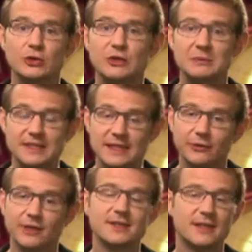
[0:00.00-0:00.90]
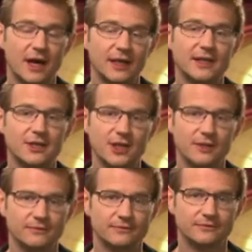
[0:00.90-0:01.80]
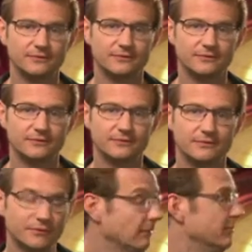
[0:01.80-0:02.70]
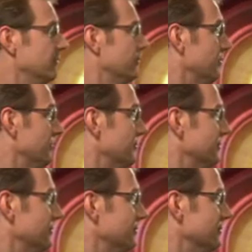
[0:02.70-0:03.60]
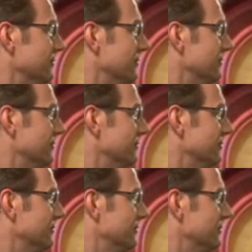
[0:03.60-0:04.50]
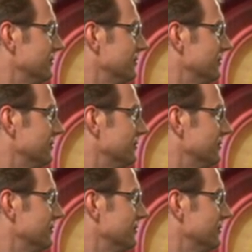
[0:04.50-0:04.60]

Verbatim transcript: to the mysterious dark energy. But it wasn't just Hubble making